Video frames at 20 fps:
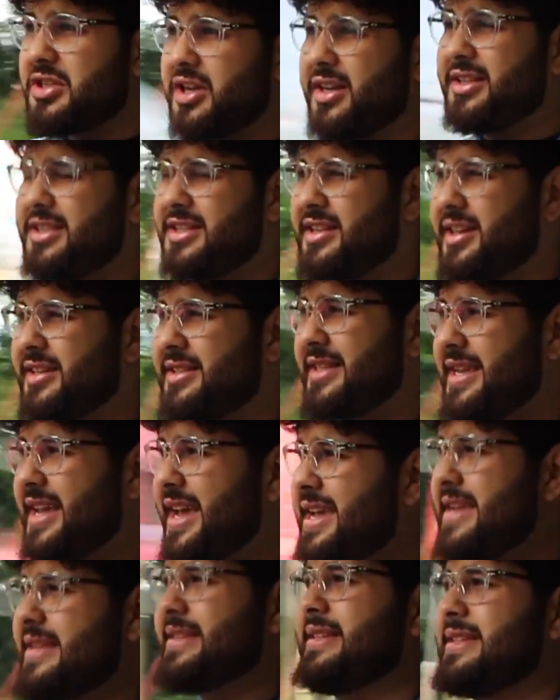
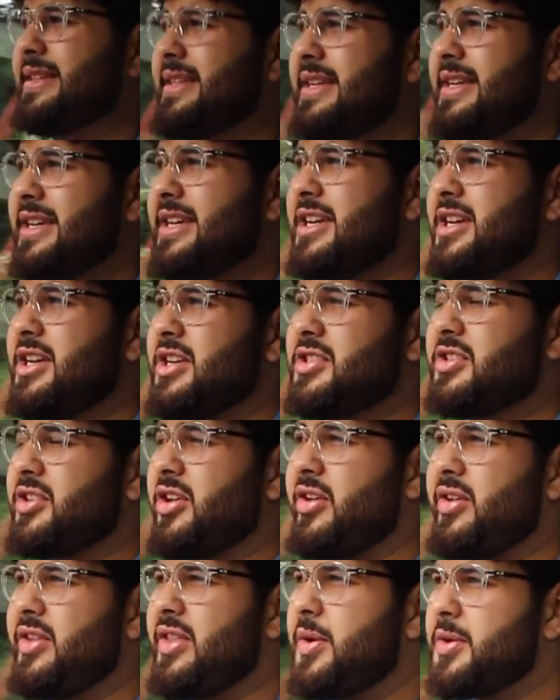1998.
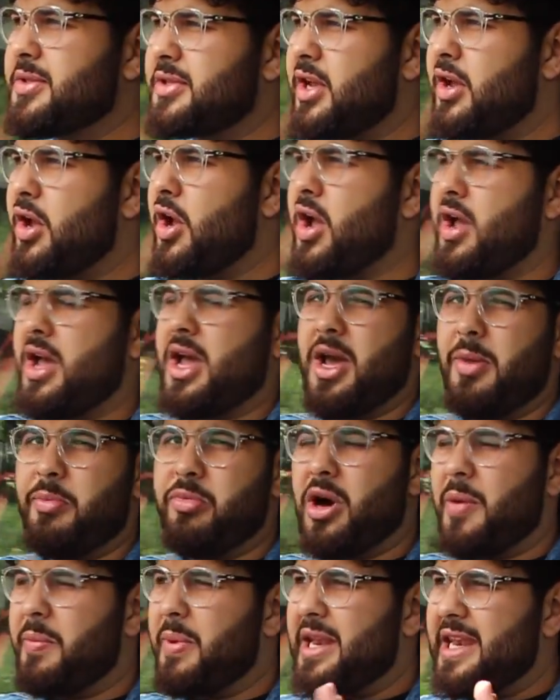So there was a
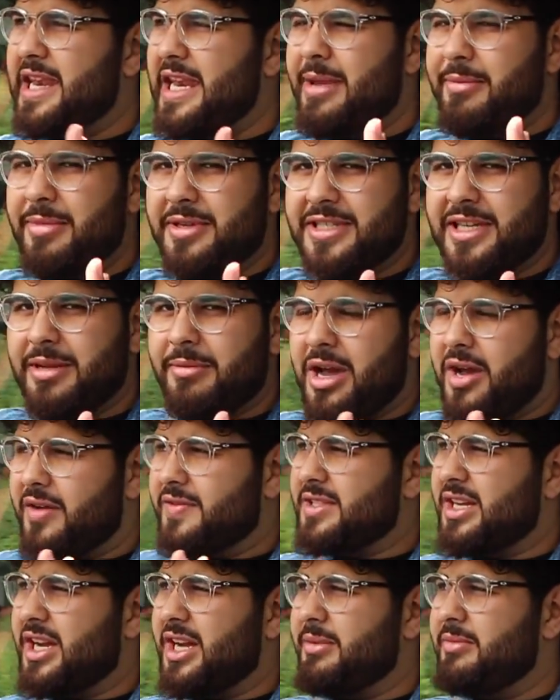proper limited
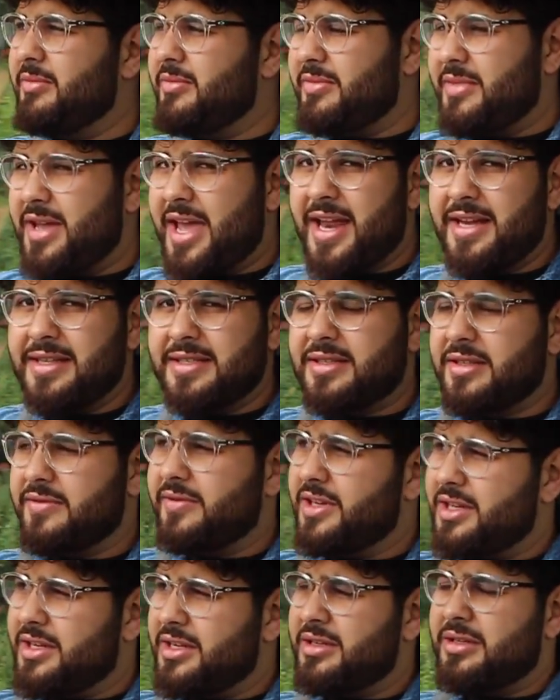amount of time, hence the
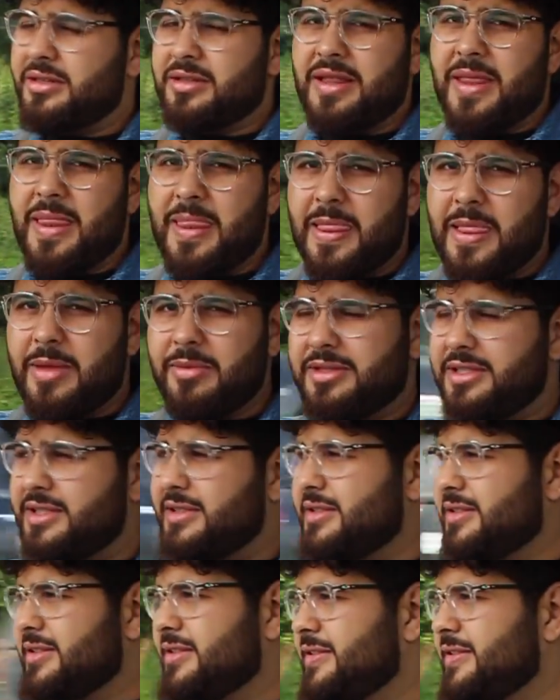word limited.